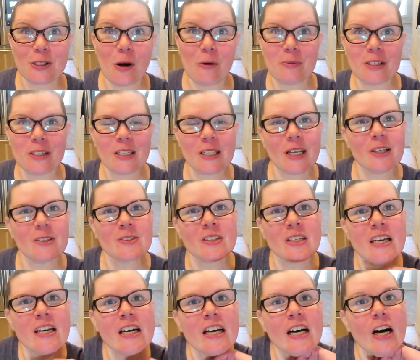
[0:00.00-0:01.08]
open or close.
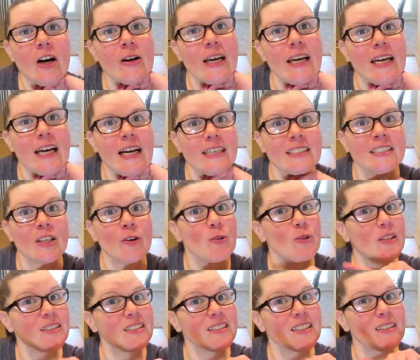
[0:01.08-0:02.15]
Okay guys, so
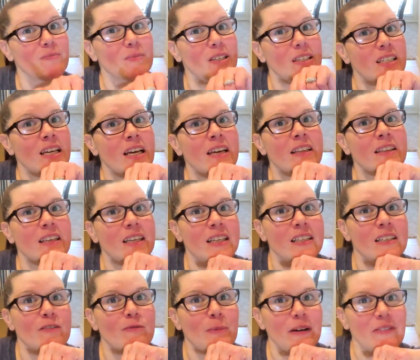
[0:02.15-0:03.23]
this is gonna be the
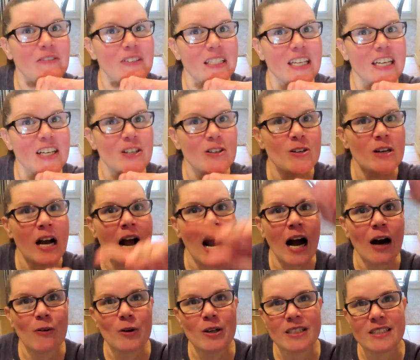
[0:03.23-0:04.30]
end of my video.
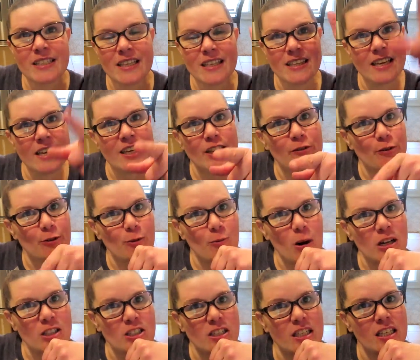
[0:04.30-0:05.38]
I wanna say thank you for
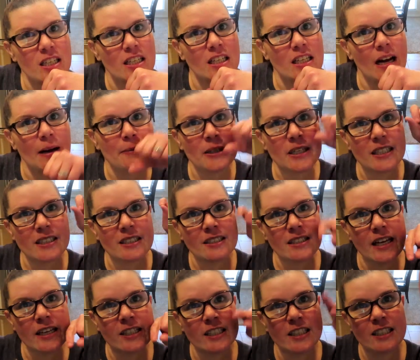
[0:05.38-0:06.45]
watching. I'm gonna get this
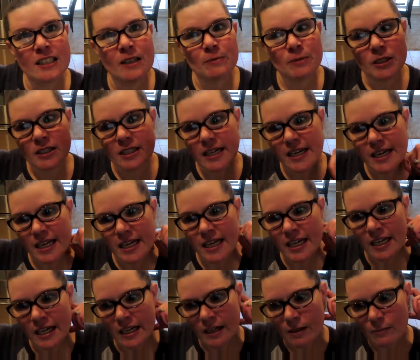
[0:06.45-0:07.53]
edited and up today.
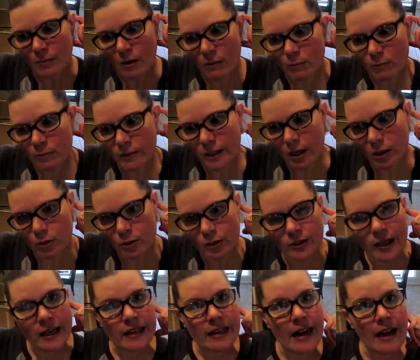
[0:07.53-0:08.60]
Probably go do
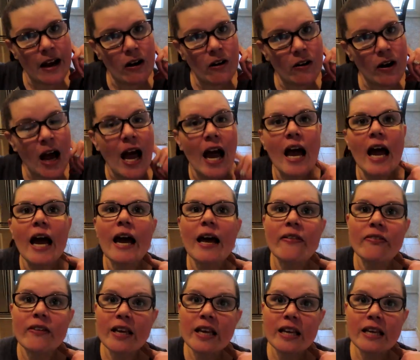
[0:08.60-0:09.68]
that now.
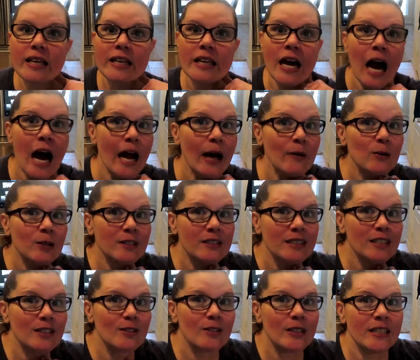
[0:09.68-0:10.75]
And then I will
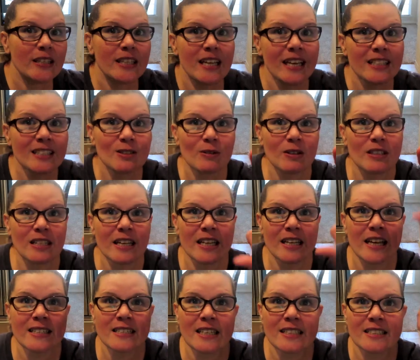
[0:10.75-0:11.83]
see you in the next one. And
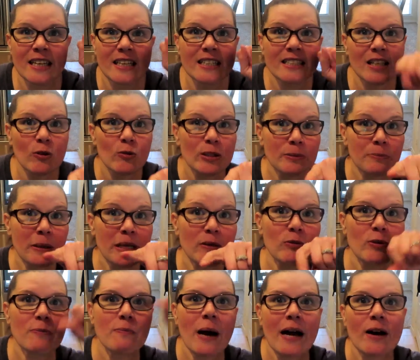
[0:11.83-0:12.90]
as I say, as I always mean
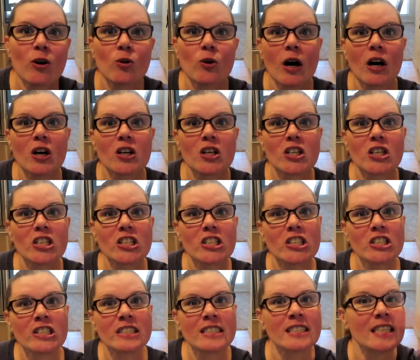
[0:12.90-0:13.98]
with my whole
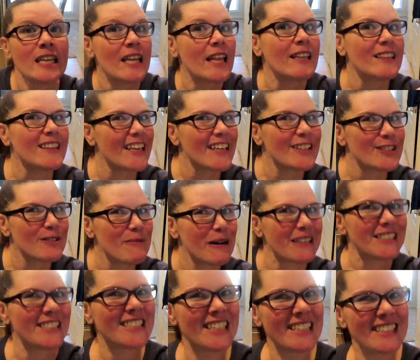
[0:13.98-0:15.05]
heart, thank you so
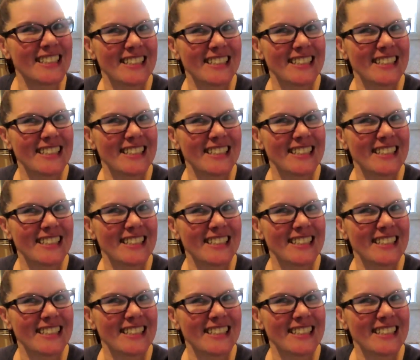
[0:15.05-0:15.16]
much.